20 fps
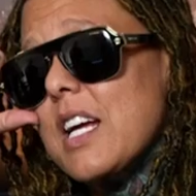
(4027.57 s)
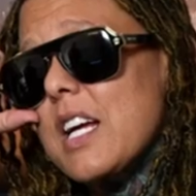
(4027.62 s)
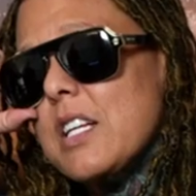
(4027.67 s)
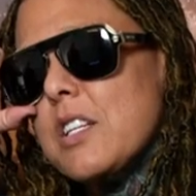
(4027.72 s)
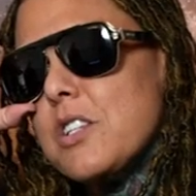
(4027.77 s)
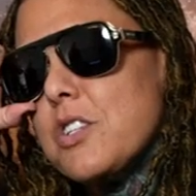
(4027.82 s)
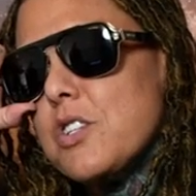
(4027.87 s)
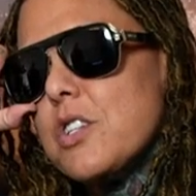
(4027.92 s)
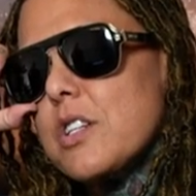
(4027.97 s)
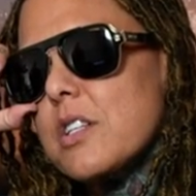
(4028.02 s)

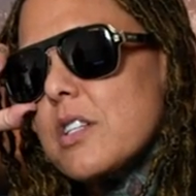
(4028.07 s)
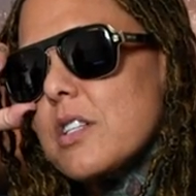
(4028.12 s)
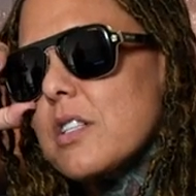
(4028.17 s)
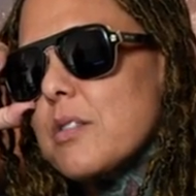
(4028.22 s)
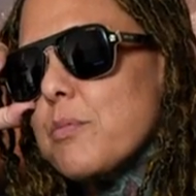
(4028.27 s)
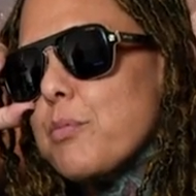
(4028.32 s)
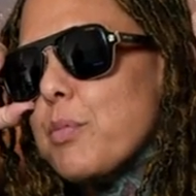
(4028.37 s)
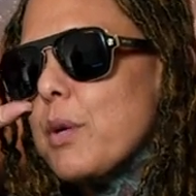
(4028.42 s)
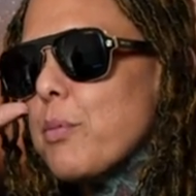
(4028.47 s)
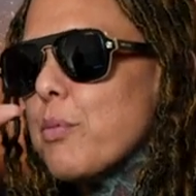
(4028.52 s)
it's
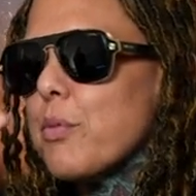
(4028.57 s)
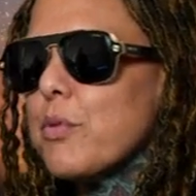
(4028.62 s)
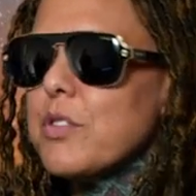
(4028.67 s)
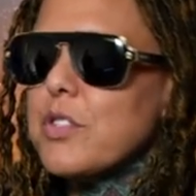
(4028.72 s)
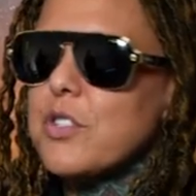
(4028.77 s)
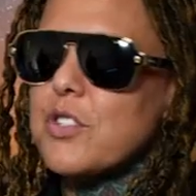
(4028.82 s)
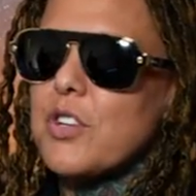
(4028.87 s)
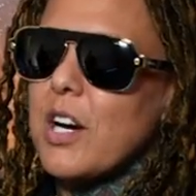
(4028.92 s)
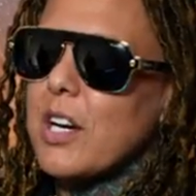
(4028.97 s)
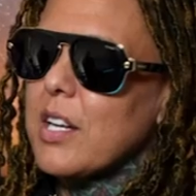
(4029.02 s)
just people
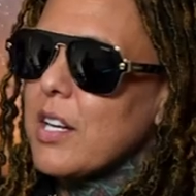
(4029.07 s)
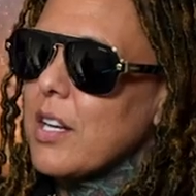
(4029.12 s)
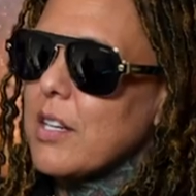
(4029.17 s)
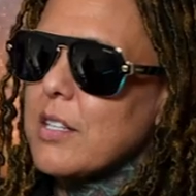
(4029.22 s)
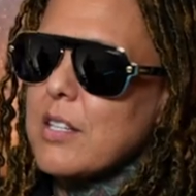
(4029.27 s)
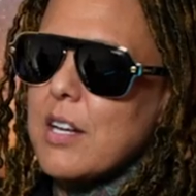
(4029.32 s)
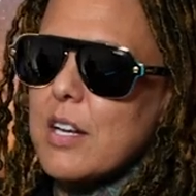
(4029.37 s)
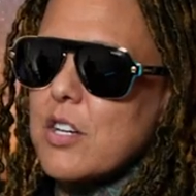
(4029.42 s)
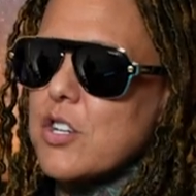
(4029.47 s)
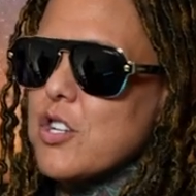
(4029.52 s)
just trying to get
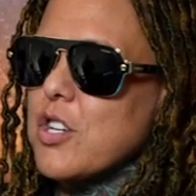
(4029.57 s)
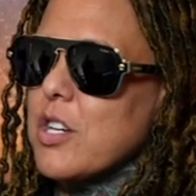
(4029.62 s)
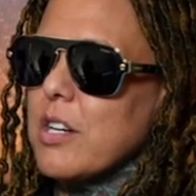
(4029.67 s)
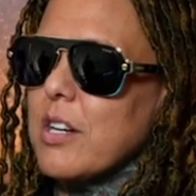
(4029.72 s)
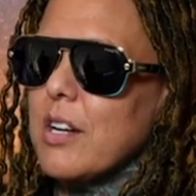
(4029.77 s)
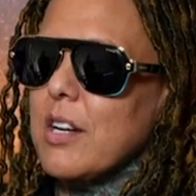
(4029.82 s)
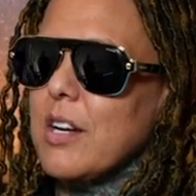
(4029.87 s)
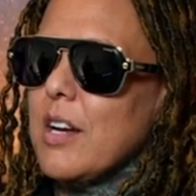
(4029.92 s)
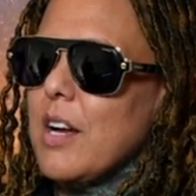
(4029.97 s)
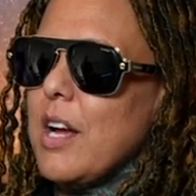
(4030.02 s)

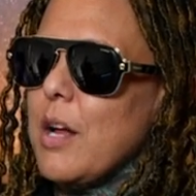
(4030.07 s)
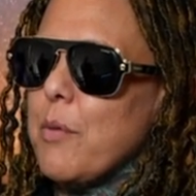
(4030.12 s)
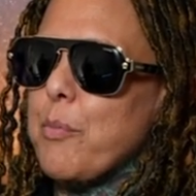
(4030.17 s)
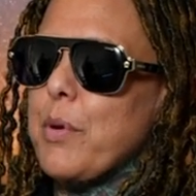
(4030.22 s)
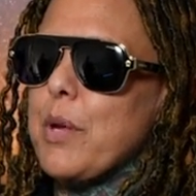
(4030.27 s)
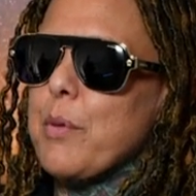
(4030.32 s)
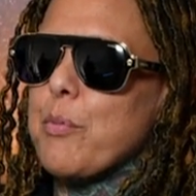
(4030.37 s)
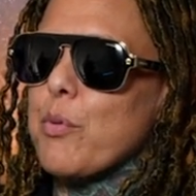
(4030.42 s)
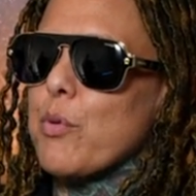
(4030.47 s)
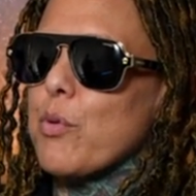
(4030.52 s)
attention mm-hmm. and
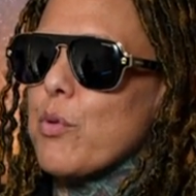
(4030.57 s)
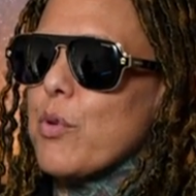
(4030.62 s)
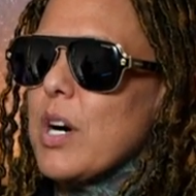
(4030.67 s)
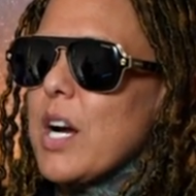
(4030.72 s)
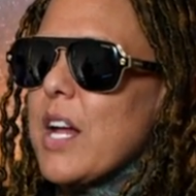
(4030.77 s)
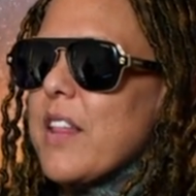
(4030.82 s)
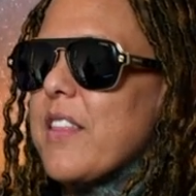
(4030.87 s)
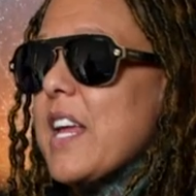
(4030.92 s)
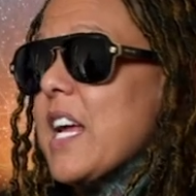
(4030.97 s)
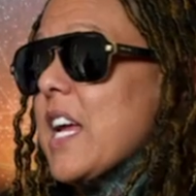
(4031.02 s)

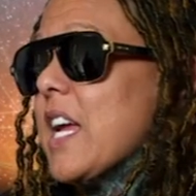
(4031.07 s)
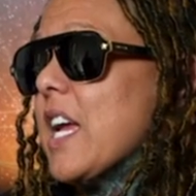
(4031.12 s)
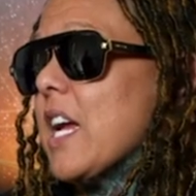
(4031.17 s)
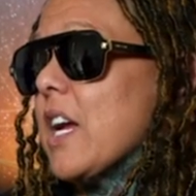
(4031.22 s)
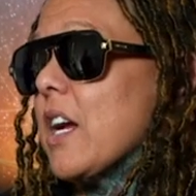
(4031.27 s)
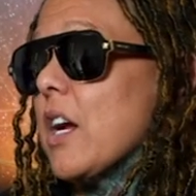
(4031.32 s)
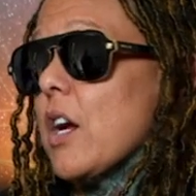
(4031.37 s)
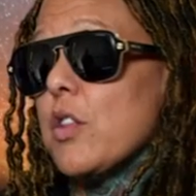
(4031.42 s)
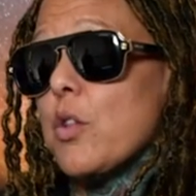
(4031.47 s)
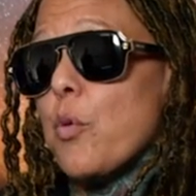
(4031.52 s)
people
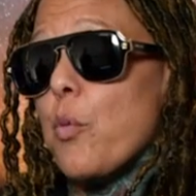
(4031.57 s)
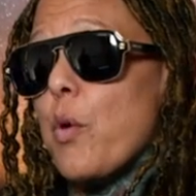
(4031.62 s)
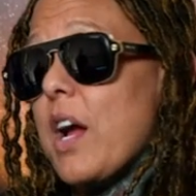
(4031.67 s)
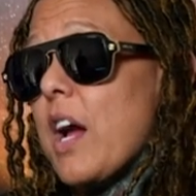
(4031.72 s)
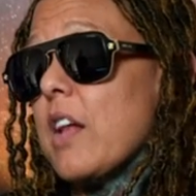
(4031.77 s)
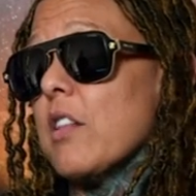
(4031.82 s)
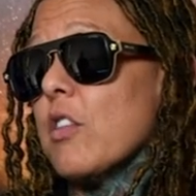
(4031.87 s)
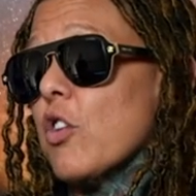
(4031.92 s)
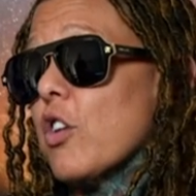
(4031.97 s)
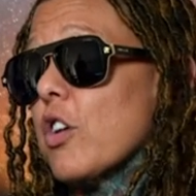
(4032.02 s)
thinking the way
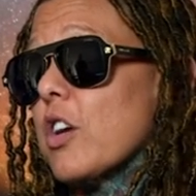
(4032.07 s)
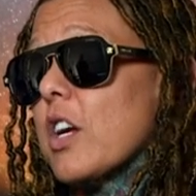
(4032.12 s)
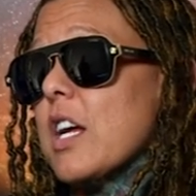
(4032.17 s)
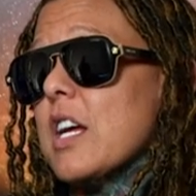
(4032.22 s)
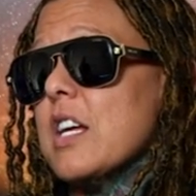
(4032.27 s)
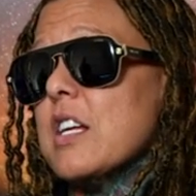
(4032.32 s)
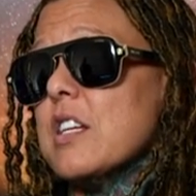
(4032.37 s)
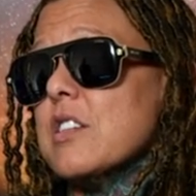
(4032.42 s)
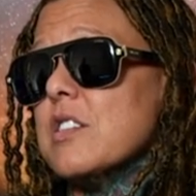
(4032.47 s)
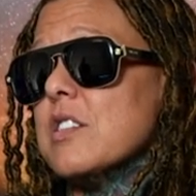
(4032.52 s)
I look
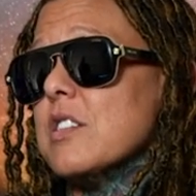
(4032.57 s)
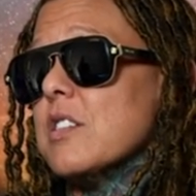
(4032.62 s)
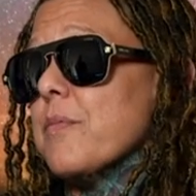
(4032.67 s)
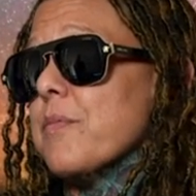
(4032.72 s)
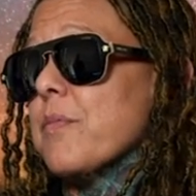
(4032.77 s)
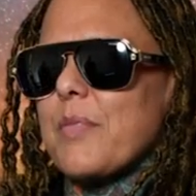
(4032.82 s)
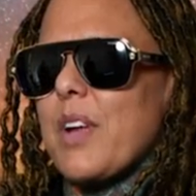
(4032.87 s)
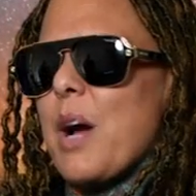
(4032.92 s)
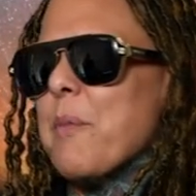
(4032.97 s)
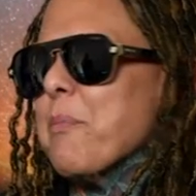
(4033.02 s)
is
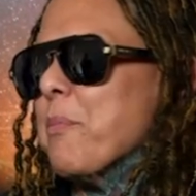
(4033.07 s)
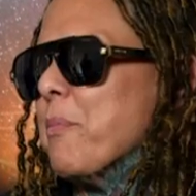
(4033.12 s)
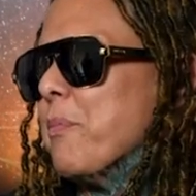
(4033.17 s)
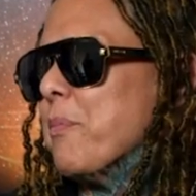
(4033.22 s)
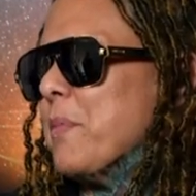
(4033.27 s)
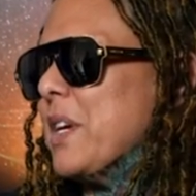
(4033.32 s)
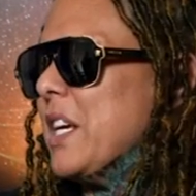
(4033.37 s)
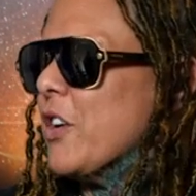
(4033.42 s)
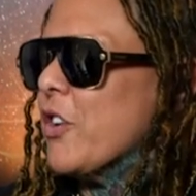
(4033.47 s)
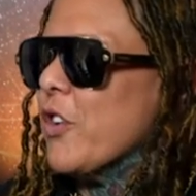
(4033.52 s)
I'm
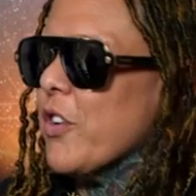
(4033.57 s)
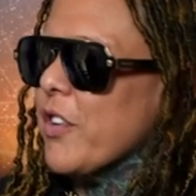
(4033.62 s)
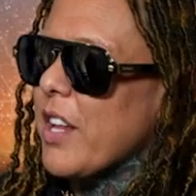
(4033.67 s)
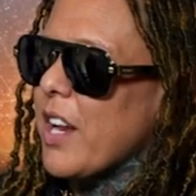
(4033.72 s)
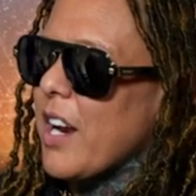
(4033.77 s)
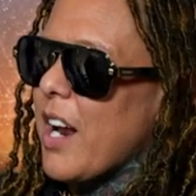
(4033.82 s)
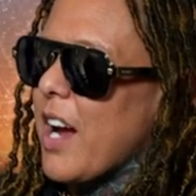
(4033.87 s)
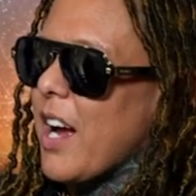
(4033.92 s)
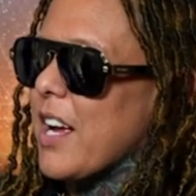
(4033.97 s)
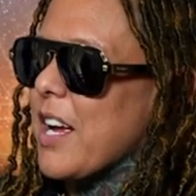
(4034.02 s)
meaner
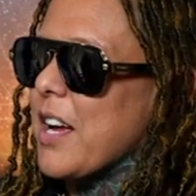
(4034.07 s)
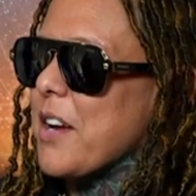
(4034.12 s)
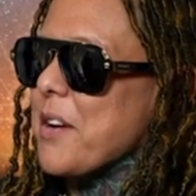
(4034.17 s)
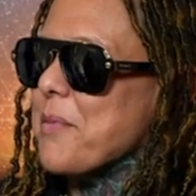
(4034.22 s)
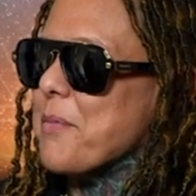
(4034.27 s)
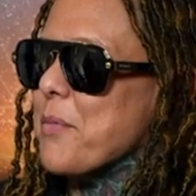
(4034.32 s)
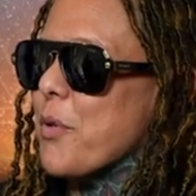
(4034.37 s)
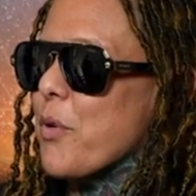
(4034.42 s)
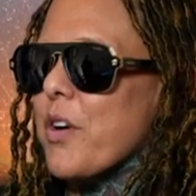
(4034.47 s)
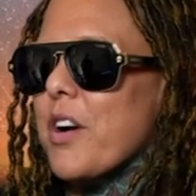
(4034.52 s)
than I
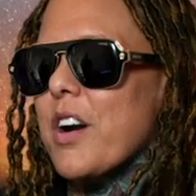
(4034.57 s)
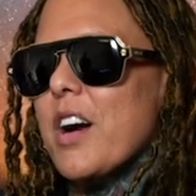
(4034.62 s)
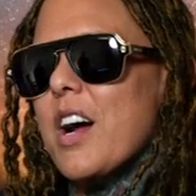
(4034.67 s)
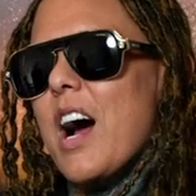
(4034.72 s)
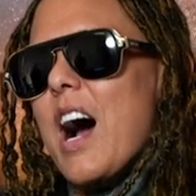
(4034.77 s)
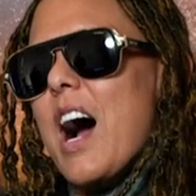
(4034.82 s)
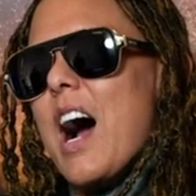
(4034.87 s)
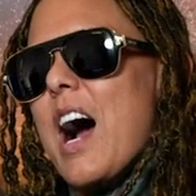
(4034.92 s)
am or mm-hmm.